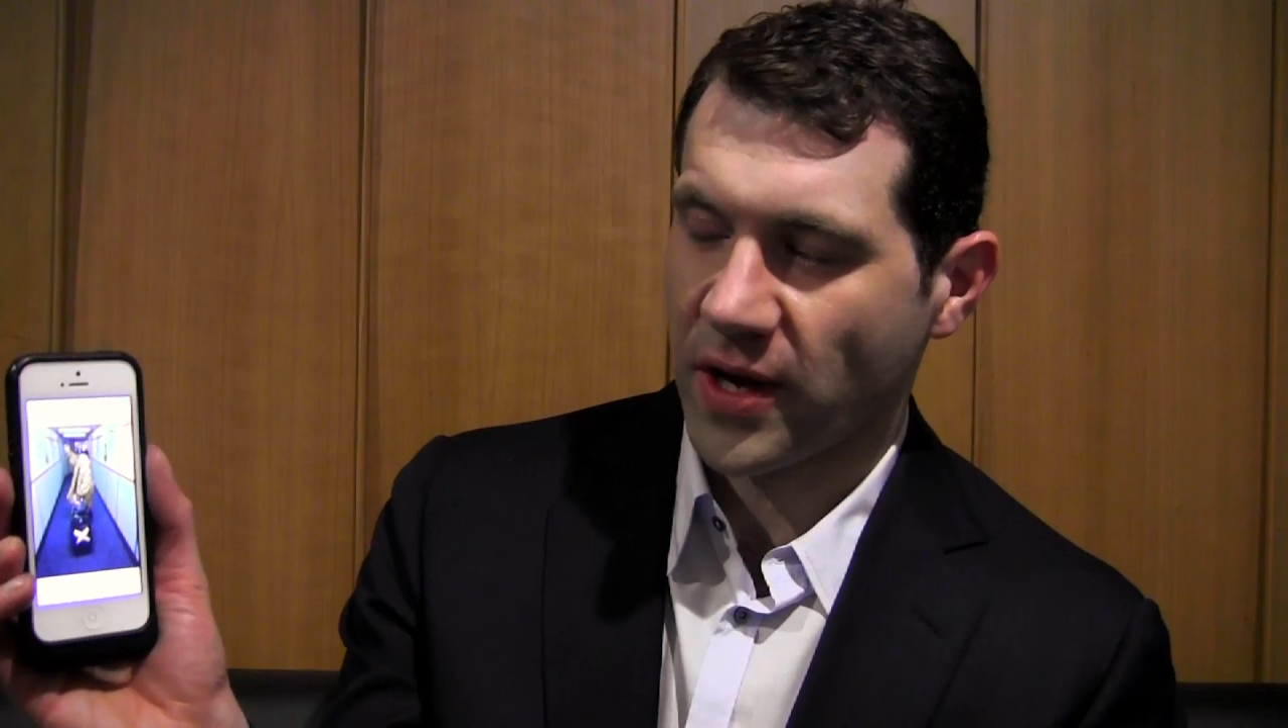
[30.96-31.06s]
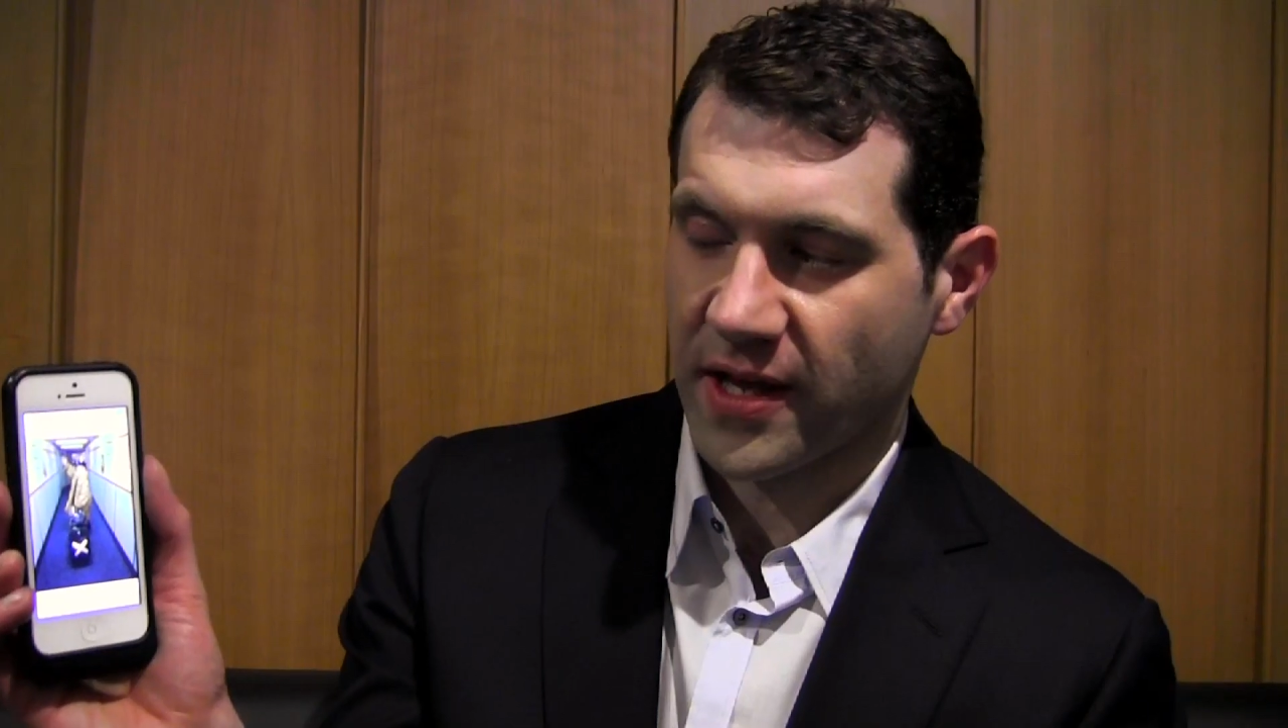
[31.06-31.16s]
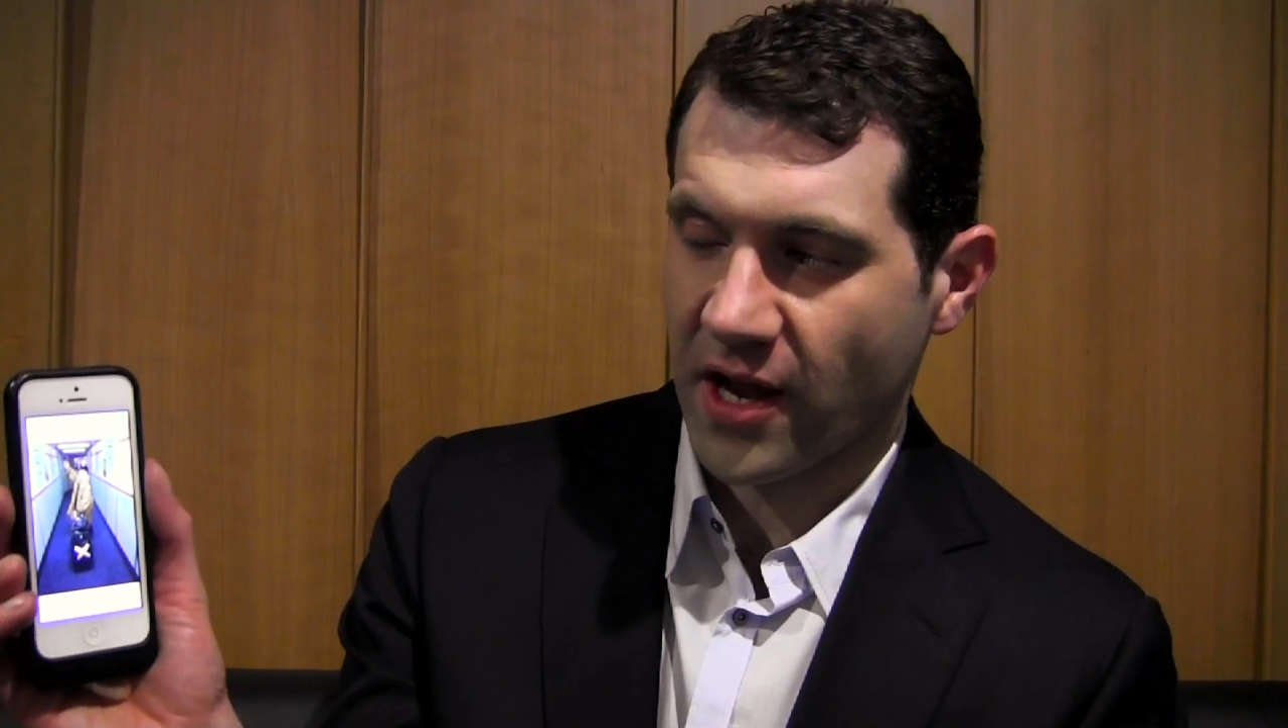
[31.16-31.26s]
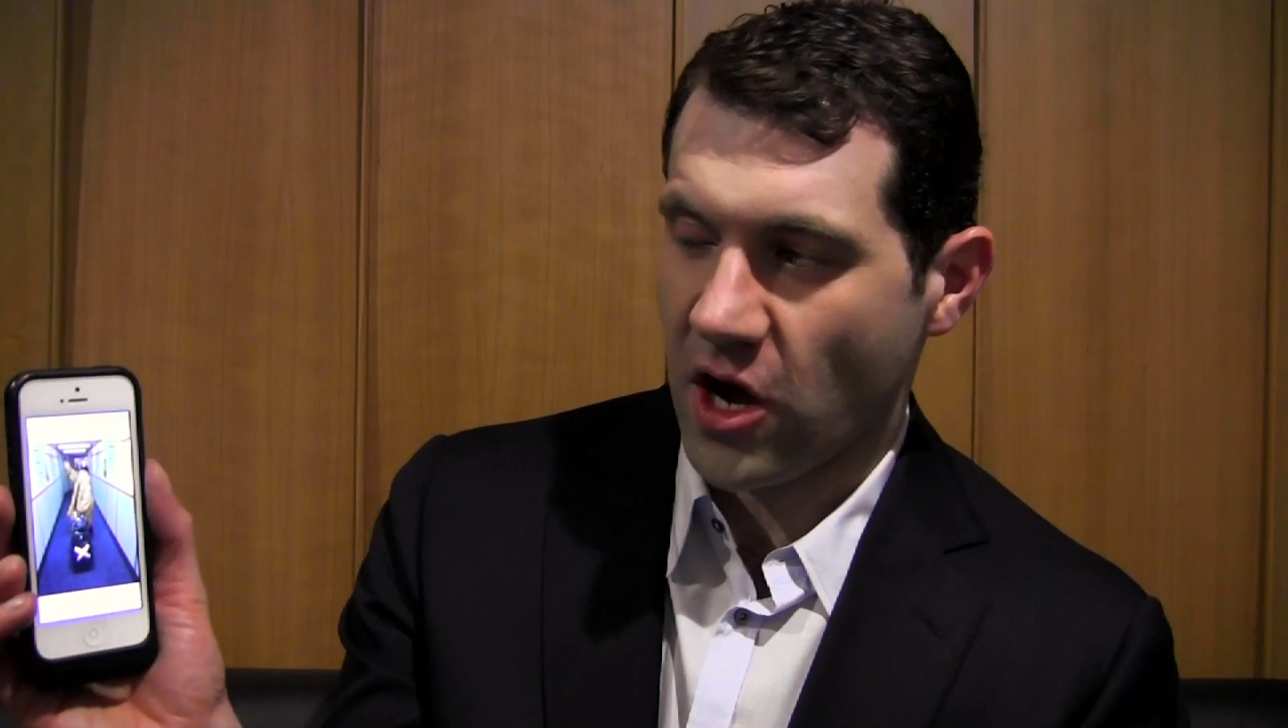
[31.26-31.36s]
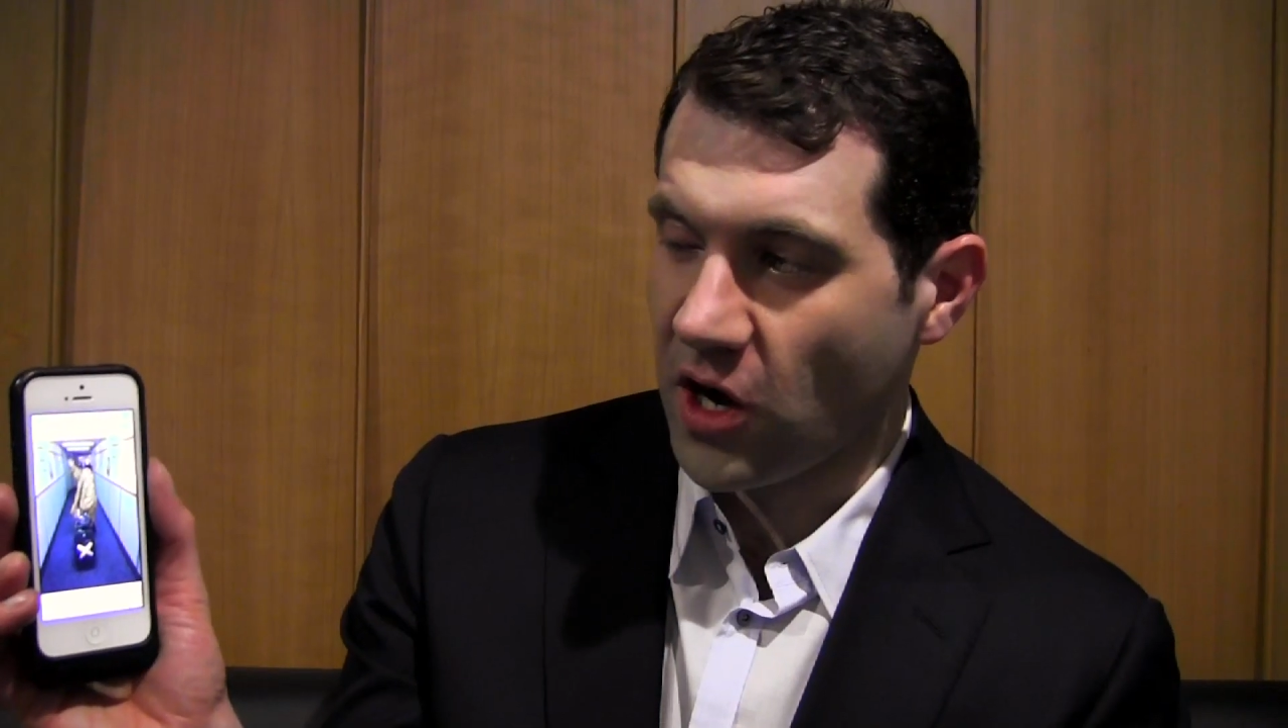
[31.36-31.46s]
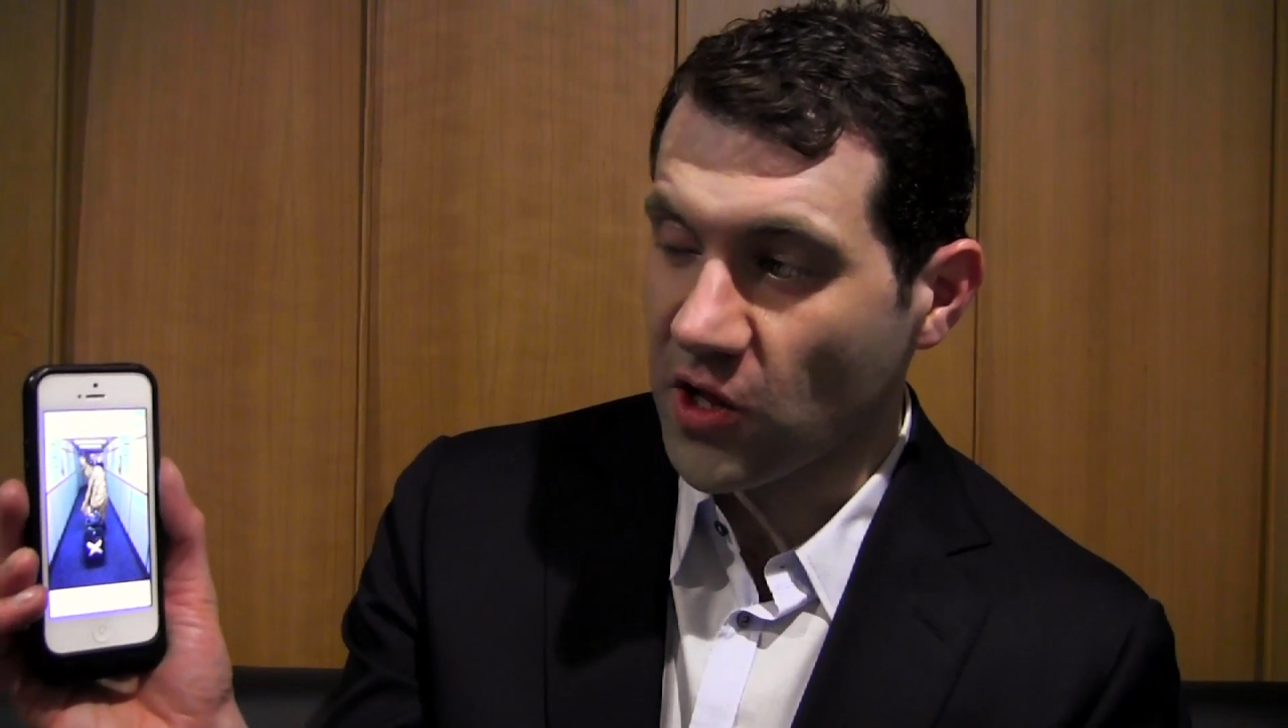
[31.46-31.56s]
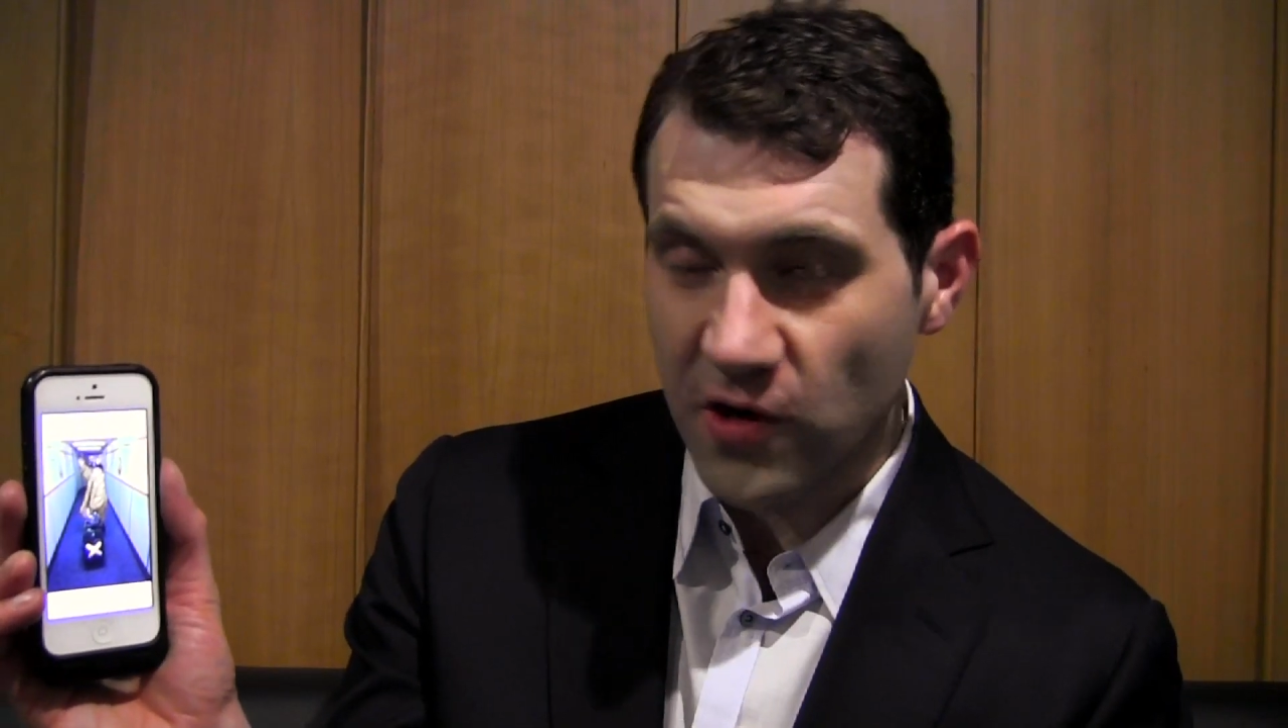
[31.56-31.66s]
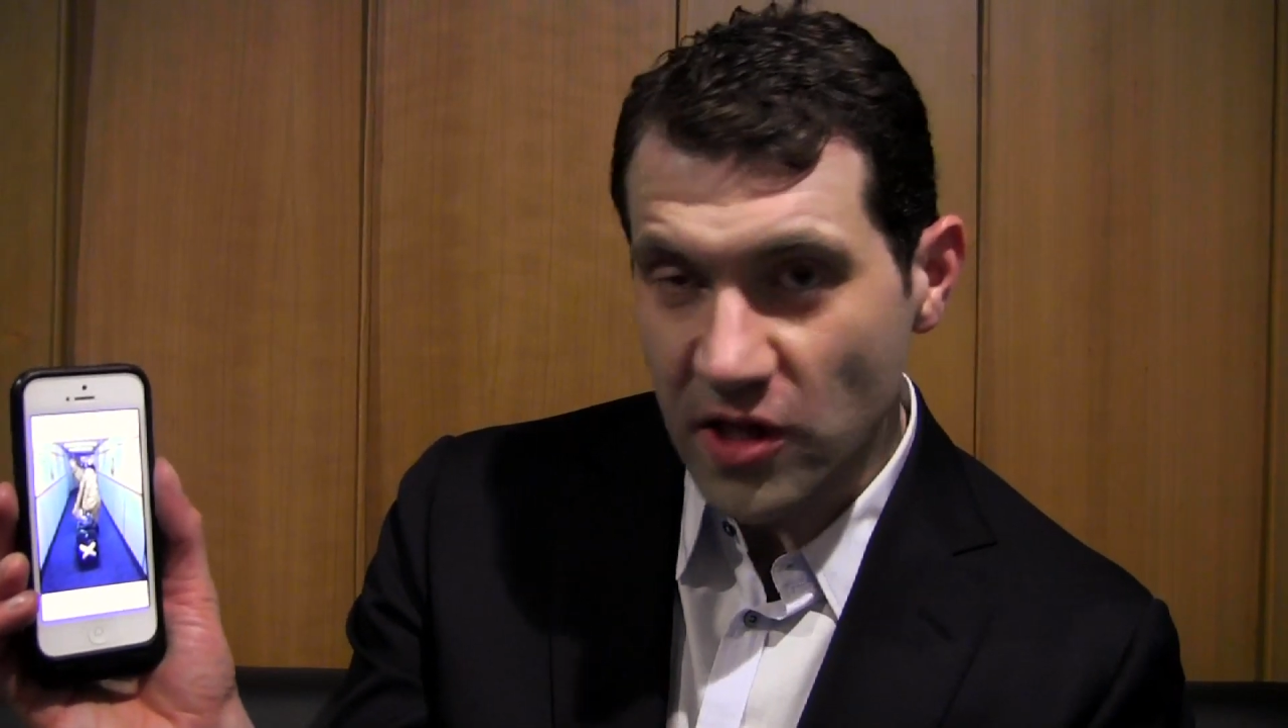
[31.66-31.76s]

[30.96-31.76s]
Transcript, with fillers: wheeling all her